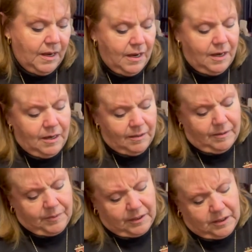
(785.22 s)
I
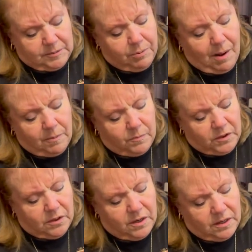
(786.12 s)
think it's probably
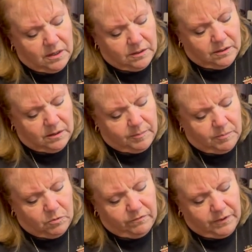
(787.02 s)
going to need a little bit
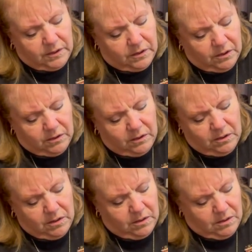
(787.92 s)
more vinegar,
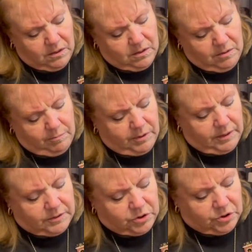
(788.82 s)
but
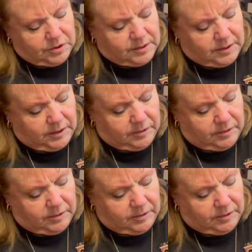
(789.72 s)
let's just see.